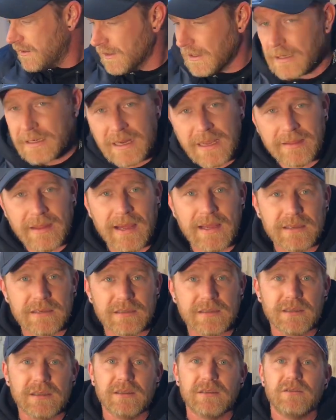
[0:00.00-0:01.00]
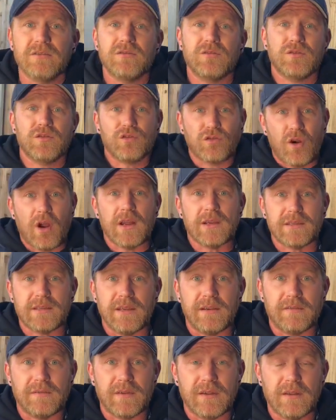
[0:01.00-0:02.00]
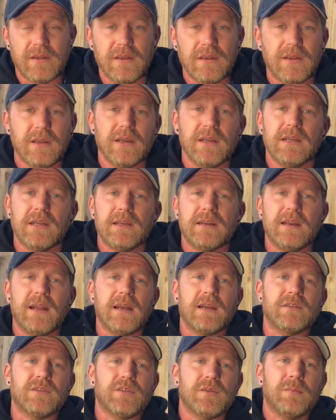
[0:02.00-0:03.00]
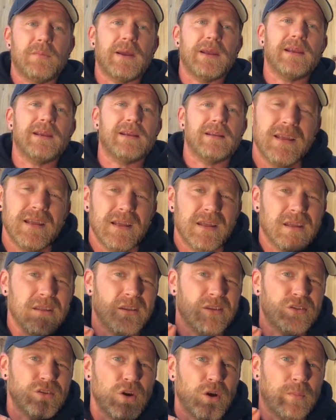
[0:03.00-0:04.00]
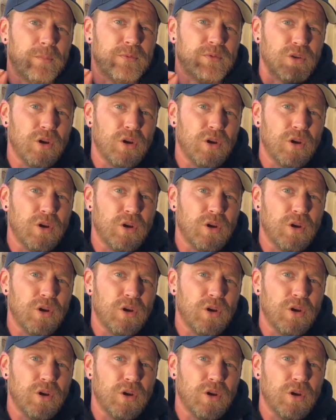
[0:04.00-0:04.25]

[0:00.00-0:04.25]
Now that's dry sift. Now to make the top